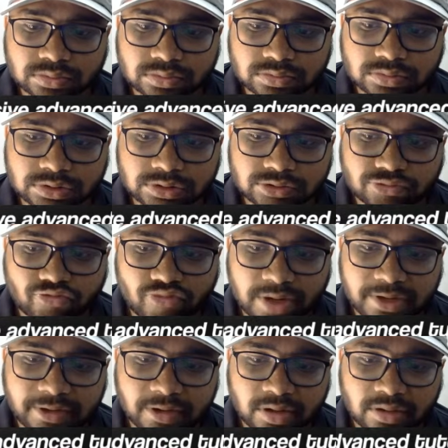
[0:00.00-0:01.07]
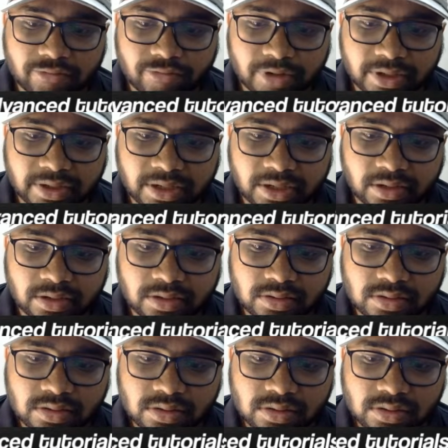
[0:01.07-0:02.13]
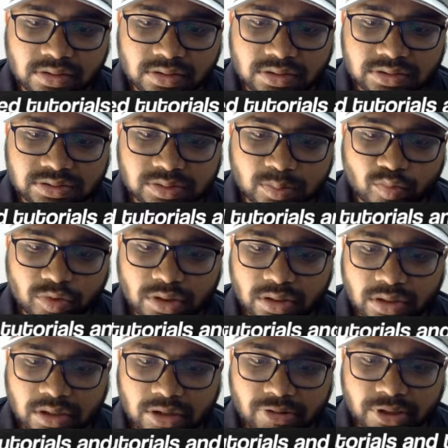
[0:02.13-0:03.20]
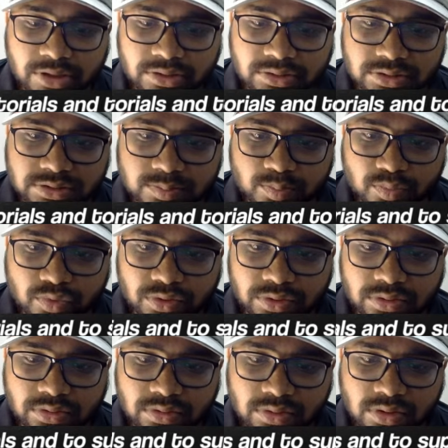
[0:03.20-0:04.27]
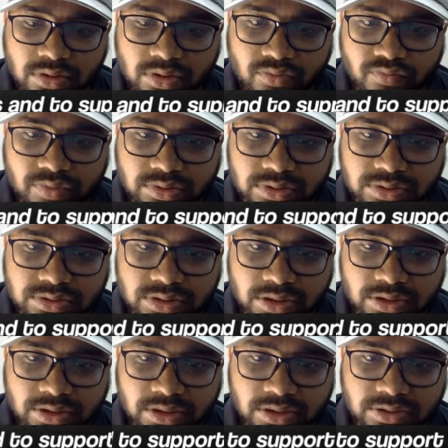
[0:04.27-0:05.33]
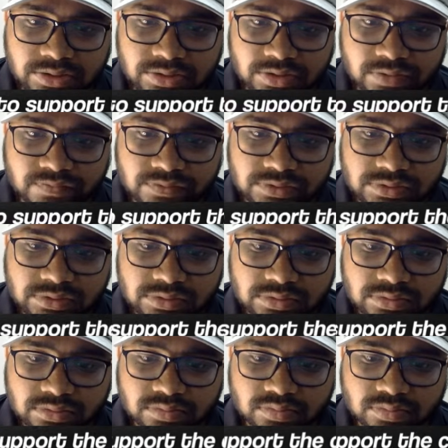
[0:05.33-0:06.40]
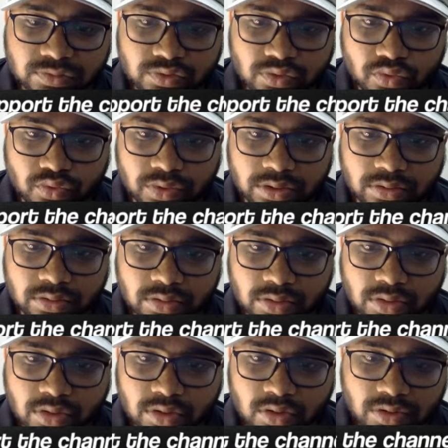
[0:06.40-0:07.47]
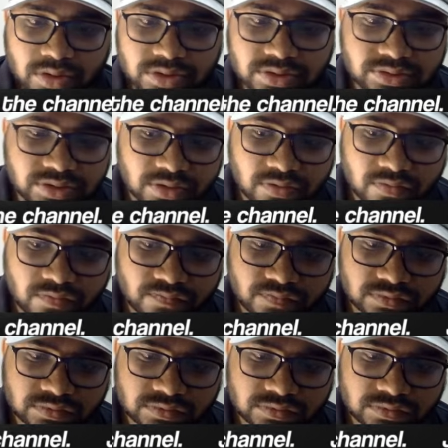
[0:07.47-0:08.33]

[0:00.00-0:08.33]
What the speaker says: this white color rectangle somewhere around at this point when this entire stuff is going. Or instead of